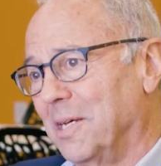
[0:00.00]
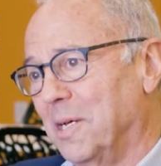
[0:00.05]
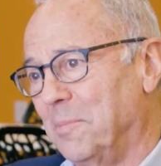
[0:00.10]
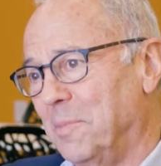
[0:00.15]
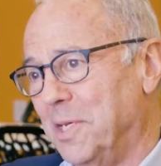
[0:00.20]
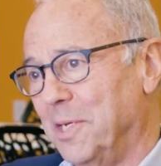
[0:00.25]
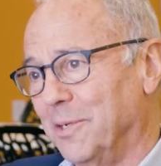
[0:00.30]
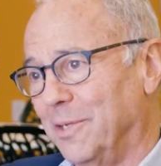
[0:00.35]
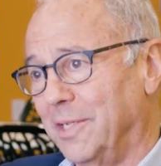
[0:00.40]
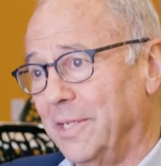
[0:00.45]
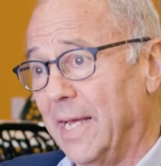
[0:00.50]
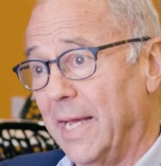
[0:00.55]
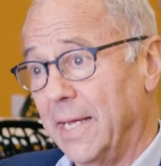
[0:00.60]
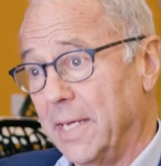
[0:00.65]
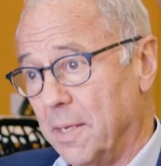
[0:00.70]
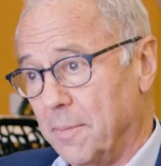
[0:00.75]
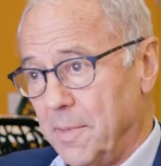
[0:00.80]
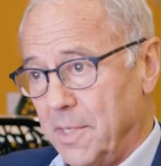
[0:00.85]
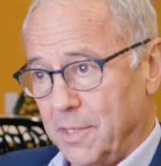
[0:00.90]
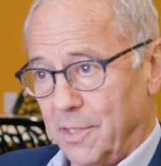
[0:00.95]
I'm here
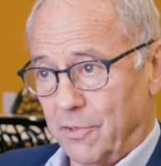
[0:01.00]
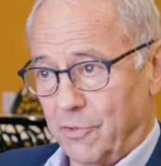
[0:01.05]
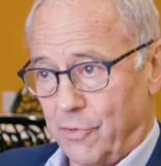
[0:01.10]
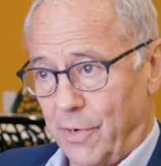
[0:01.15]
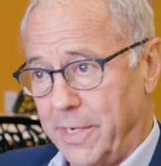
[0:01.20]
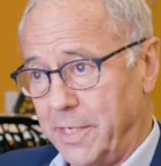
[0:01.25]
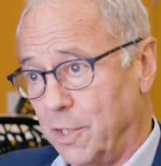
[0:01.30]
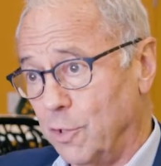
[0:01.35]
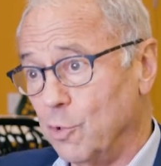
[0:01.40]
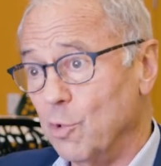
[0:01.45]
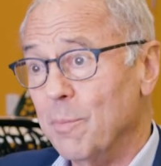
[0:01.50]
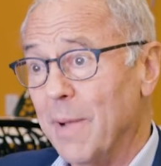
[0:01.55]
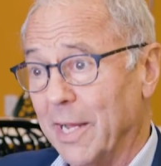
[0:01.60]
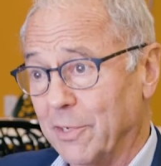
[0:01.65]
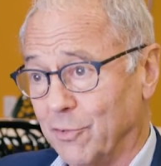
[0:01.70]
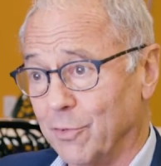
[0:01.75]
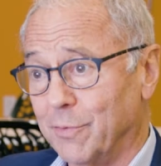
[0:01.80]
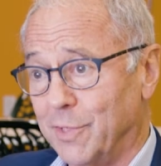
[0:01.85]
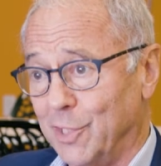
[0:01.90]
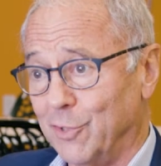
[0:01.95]
today. I'm here to train a new
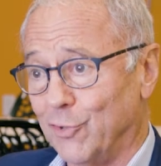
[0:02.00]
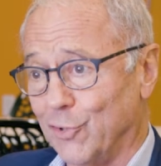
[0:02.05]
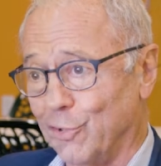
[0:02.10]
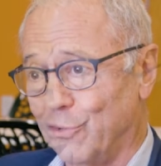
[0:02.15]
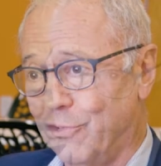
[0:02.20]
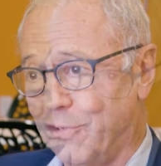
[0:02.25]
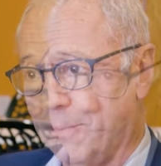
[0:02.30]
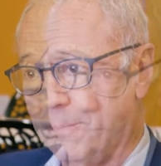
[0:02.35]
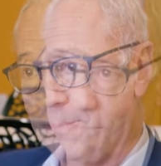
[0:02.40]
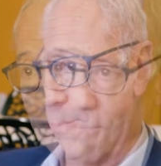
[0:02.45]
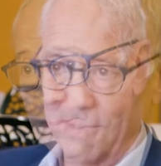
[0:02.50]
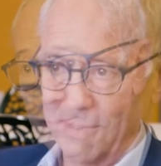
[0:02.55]
batch of teachers.